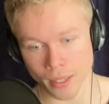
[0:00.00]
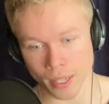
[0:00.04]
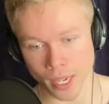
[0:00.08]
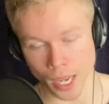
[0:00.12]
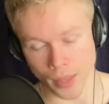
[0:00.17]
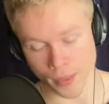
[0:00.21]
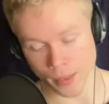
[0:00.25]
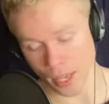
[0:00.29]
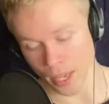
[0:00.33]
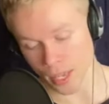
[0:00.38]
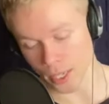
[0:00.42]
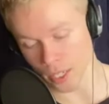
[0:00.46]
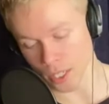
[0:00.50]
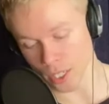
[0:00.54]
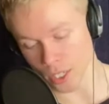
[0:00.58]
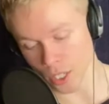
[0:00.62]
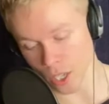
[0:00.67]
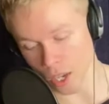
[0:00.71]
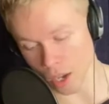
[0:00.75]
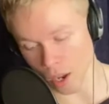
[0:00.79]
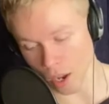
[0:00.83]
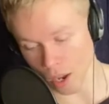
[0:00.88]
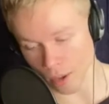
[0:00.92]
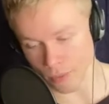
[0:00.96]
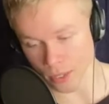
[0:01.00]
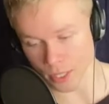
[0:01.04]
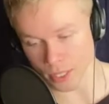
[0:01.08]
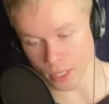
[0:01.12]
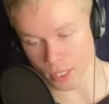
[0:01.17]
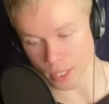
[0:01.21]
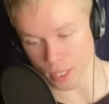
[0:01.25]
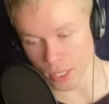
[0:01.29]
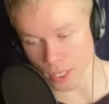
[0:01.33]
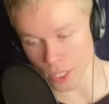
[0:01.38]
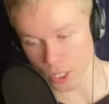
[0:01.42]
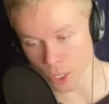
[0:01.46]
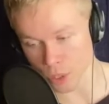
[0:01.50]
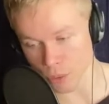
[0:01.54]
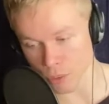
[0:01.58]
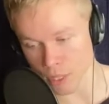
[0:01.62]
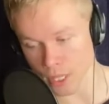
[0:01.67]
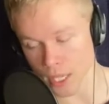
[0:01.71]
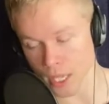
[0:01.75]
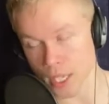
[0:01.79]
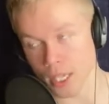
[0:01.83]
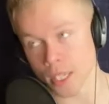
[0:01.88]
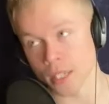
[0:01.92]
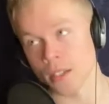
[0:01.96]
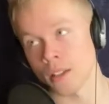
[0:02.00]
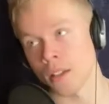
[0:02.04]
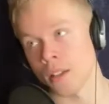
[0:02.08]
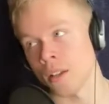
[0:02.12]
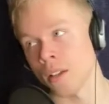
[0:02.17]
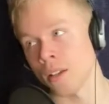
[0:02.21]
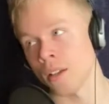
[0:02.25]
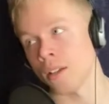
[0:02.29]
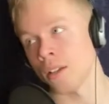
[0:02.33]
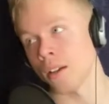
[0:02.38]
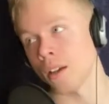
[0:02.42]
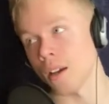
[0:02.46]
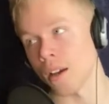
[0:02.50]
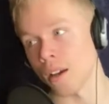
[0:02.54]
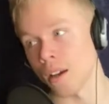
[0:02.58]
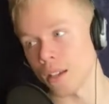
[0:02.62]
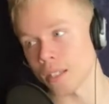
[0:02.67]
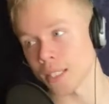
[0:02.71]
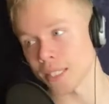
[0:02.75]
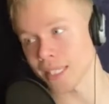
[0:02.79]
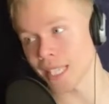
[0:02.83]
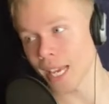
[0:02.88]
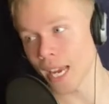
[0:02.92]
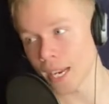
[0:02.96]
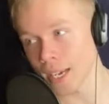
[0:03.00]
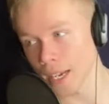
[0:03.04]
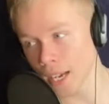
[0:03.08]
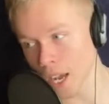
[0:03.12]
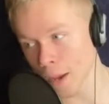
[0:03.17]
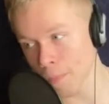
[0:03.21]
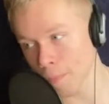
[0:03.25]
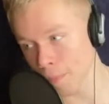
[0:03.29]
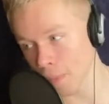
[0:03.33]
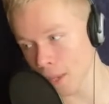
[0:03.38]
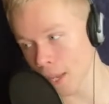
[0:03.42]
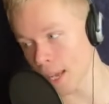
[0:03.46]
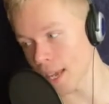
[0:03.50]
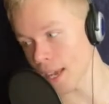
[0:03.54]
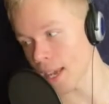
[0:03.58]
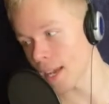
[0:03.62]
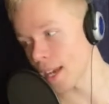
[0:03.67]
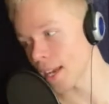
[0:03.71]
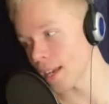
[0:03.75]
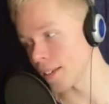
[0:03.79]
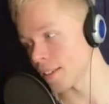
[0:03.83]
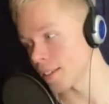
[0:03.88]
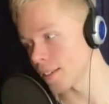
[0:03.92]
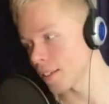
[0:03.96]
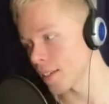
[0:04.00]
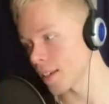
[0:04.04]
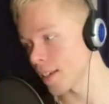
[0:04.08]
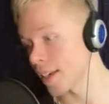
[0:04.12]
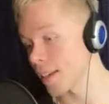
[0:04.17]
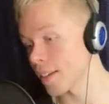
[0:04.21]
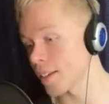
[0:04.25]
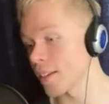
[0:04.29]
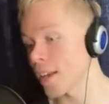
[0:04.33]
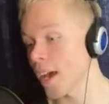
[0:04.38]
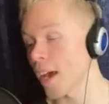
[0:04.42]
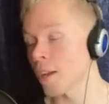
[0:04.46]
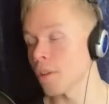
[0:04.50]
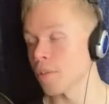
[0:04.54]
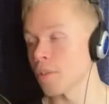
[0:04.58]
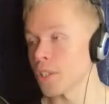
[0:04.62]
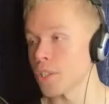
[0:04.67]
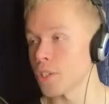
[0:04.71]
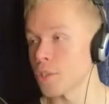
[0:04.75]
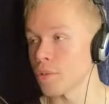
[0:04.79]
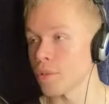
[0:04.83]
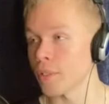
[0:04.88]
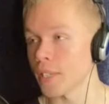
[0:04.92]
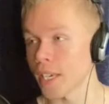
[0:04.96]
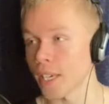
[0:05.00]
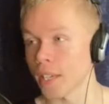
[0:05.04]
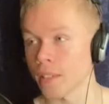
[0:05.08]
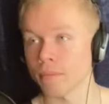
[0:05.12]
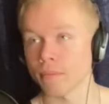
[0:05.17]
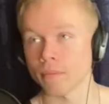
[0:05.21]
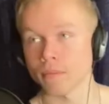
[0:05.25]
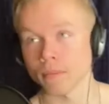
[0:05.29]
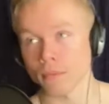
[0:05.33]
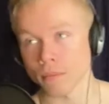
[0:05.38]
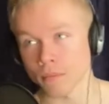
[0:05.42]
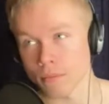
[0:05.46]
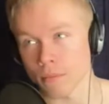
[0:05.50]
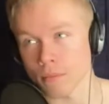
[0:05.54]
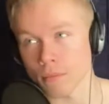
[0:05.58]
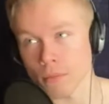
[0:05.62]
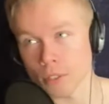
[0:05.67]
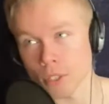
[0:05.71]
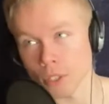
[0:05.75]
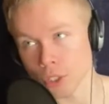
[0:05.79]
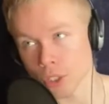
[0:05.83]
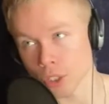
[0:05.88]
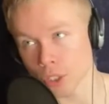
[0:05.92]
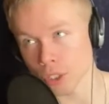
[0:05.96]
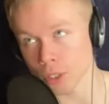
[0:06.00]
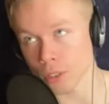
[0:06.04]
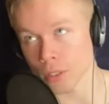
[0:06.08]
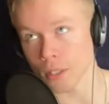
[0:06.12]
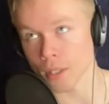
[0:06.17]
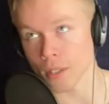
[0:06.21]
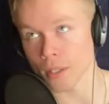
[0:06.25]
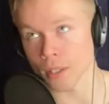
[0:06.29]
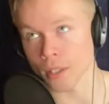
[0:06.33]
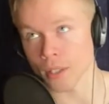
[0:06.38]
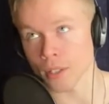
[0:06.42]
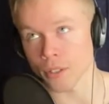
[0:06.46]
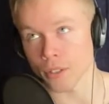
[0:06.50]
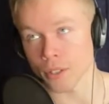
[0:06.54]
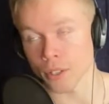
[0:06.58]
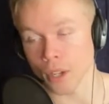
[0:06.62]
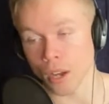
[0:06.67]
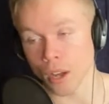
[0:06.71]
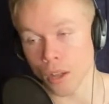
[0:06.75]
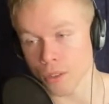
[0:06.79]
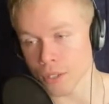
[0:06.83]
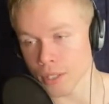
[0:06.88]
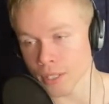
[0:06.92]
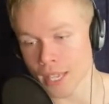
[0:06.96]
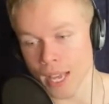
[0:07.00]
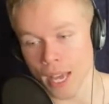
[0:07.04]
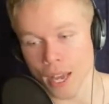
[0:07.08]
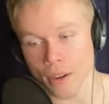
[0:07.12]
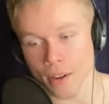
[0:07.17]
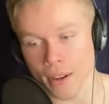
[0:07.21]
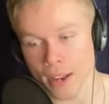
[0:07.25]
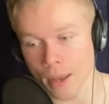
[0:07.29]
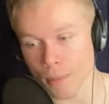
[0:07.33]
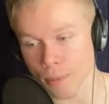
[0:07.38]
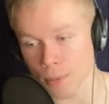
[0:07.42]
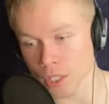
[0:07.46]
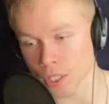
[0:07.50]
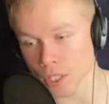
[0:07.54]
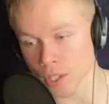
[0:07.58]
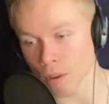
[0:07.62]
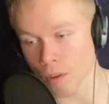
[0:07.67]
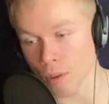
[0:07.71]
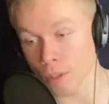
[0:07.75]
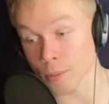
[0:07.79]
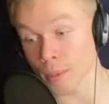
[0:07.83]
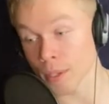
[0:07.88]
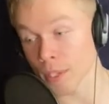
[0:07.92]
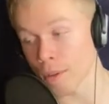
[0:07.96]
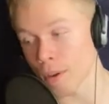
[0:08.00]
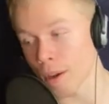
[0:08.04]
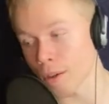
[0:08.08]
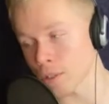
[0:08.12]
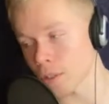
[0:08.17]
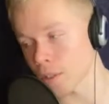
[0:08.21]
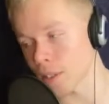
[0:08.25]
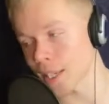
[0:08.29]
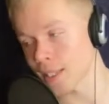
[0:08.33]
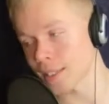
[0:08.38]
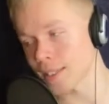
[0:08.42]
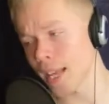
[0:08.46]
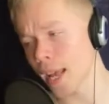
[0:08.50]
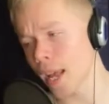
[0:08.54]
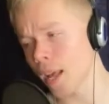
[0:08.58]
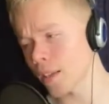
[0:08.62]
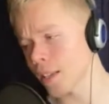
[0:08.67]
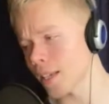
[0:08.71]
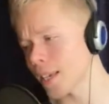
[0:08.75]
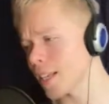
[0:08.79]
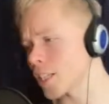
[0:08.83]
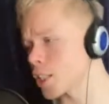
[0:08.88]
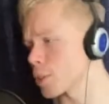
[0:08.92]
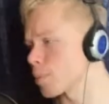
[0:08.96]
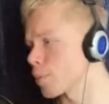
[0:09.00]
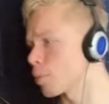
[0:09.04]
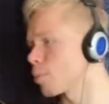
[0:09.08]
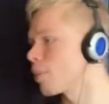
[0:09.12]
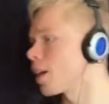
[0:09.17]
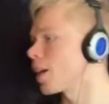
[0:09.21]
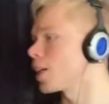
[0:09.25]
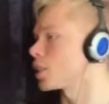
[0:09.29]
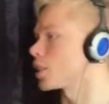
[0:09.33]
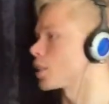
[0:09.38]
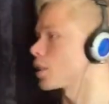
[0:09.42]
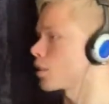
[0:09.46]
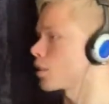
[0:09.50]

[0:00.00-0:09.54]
And then obviously you can sign up, and not only do you get all the Saturday episodes, but you also get daily inspirational